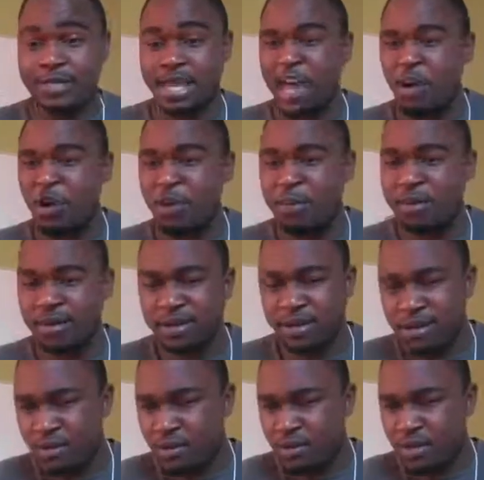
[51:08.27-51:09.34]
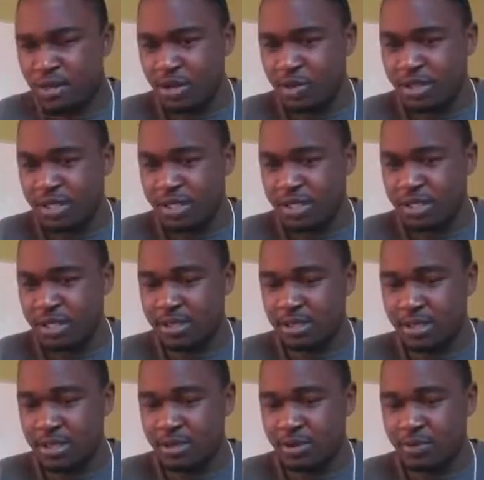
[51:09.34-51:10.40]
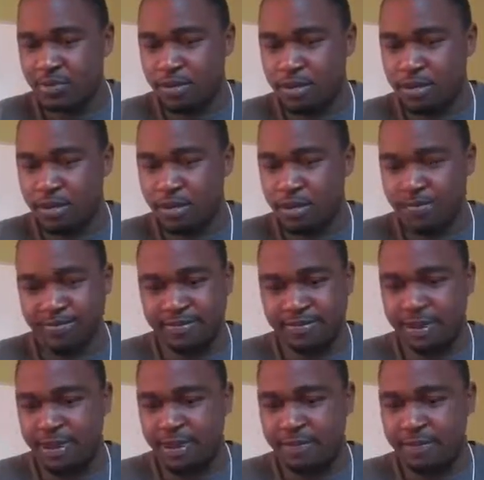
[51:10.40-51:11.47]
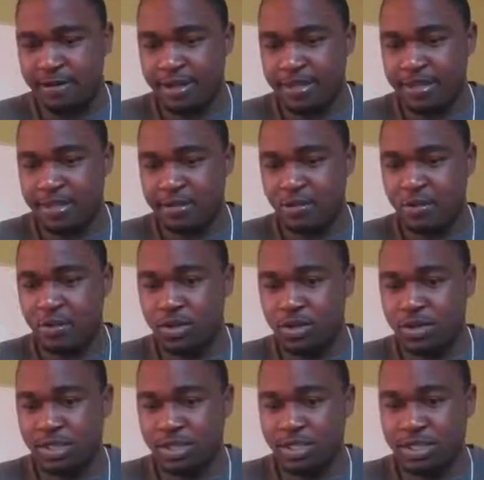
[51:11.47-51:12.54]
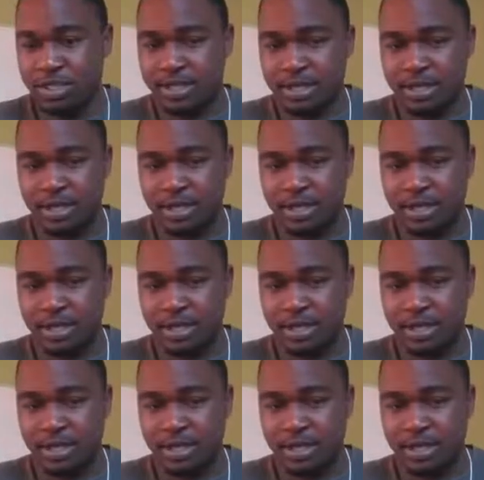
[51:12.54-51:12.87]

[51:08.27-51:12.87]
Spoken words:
I hope all the questions I've answered all the questions.